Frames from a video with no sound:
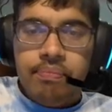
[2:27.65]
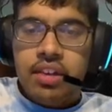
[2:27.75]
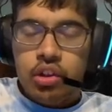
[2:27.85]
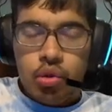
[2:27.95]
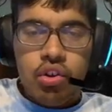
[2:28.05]

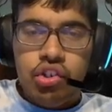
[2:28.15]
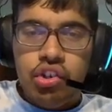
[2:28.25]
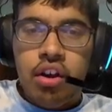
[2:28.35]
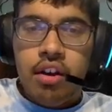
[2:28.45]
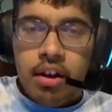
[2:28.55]
and
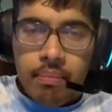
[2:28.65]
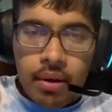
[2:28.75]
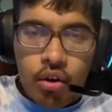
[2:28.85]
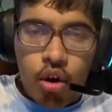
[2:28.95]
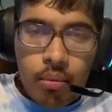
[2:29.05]
Tunisia,
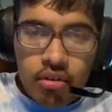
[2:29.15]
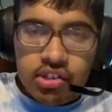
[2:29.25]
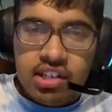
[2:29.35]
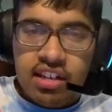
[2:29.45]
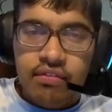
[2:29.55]
but Comoros
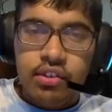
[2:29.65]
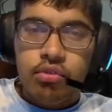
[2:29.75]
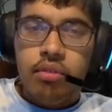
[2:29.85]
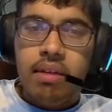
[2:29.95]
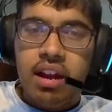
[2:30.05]
could definitely
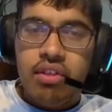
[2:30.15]
do it, man.